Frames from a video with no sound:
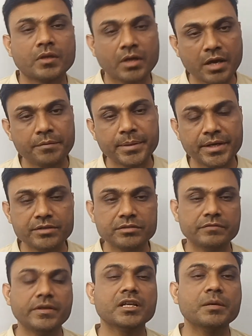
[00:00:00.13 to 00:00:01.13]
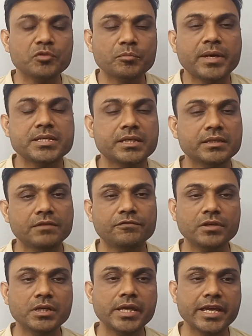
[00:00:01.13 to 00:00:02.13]
Hi friends, welcome to my channel
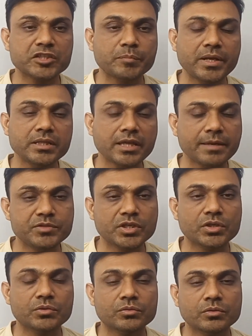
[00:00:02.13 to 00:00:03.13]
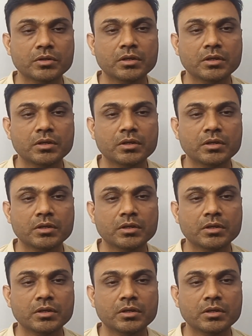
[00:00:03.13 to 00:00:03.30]
Fully Explain MCQ.